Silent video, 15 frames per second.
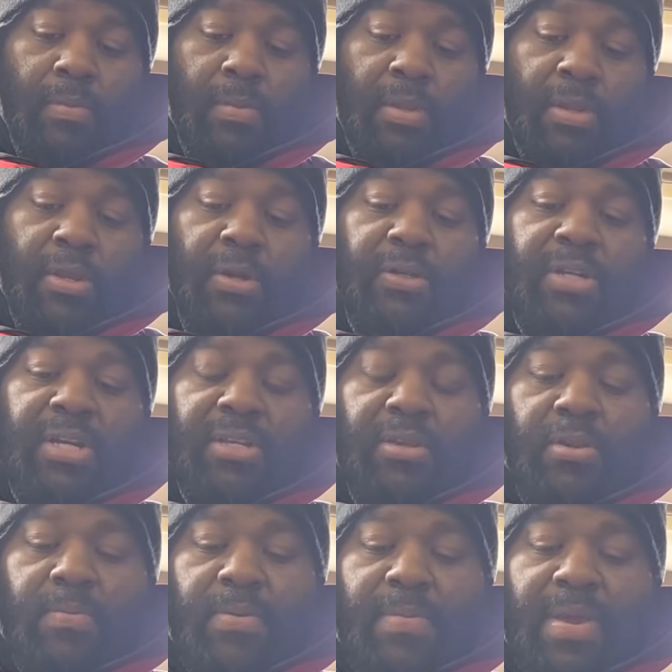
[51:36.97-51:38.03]
Yo, Jesse,
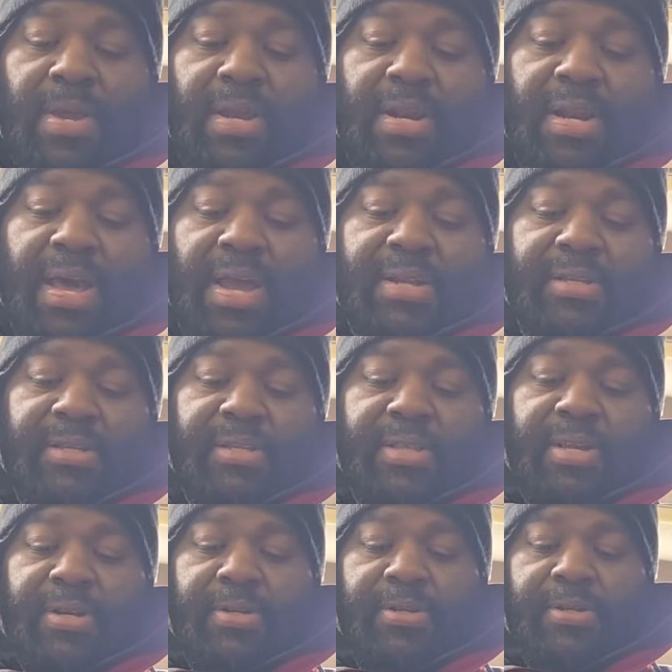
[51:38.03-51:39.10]
you've been making a lot of
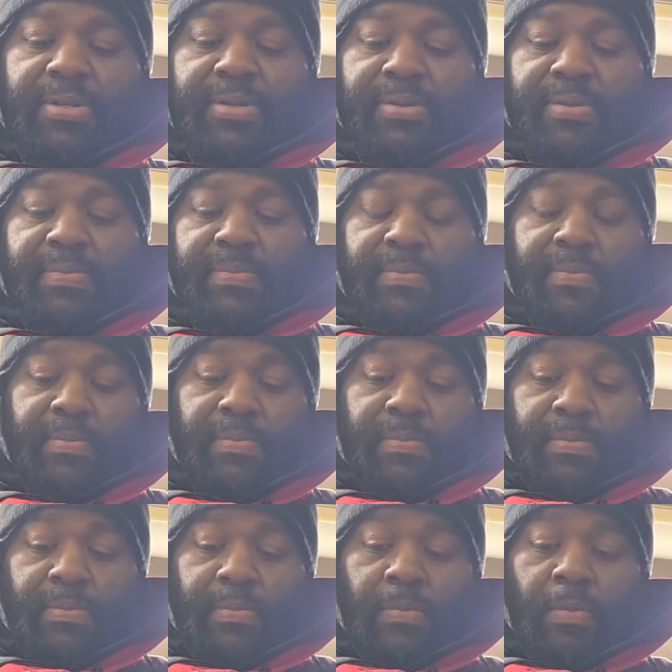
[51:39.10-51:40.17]
stickers.
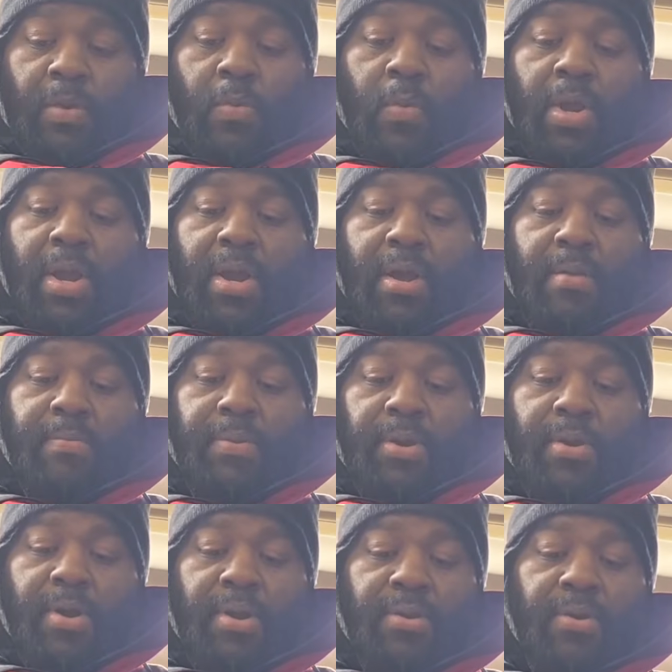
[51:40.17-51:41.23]
What company
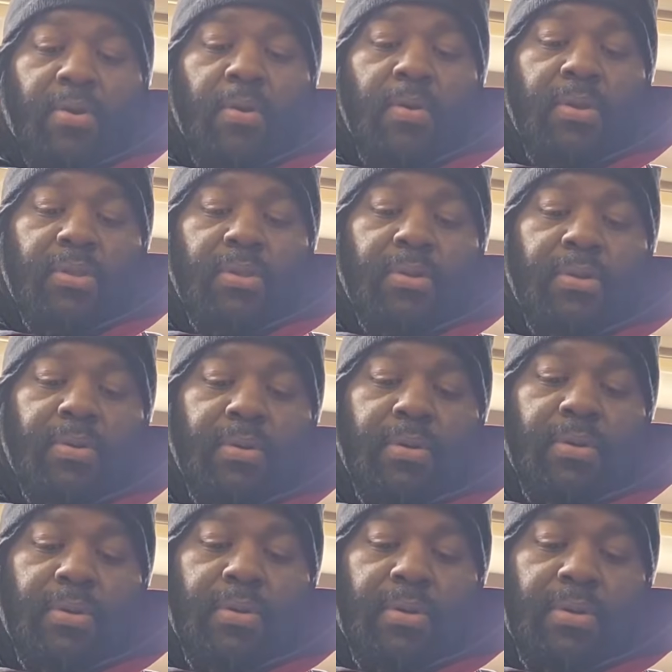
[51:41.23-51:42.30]
are you going through?
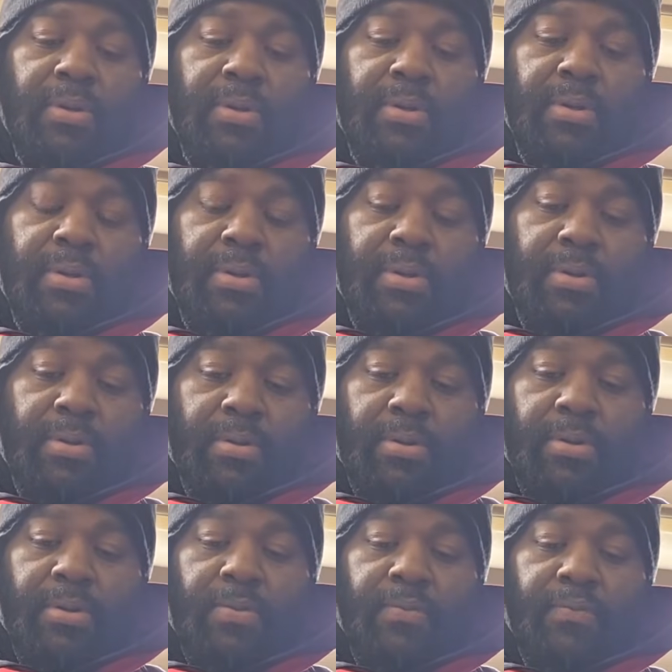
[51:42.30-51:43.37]
Or
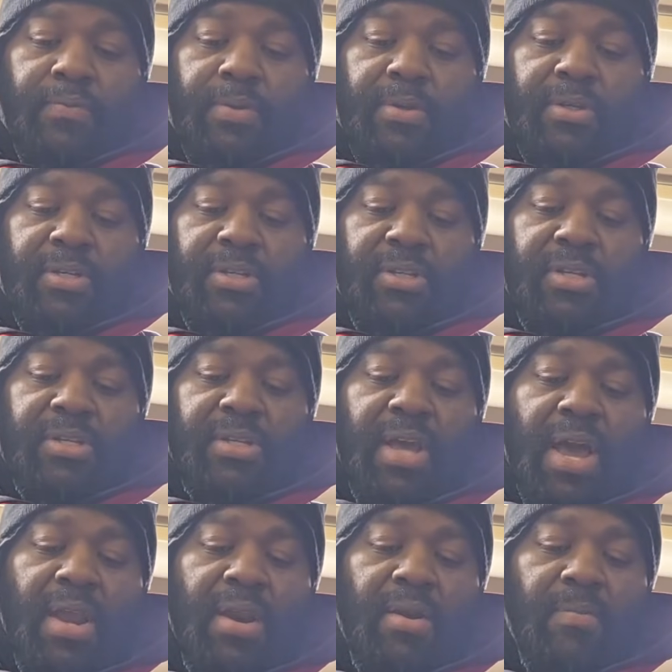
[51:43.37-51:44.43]
you just
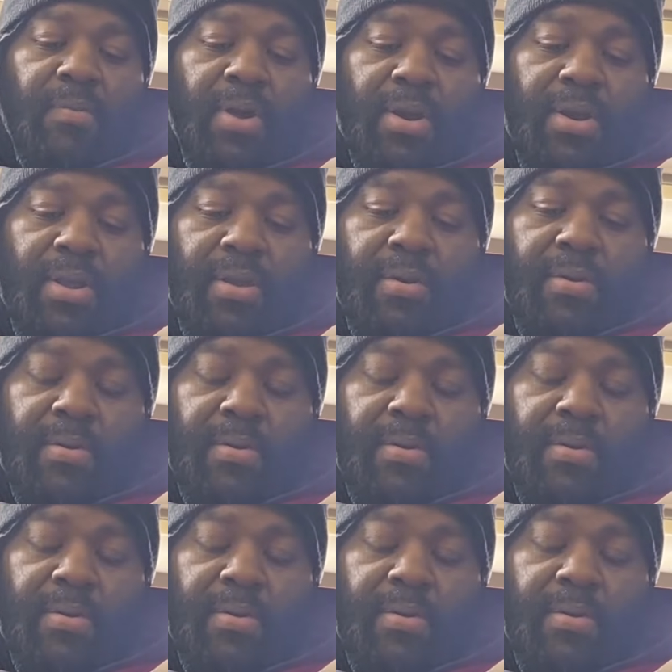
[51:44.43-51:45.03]
designing them right now?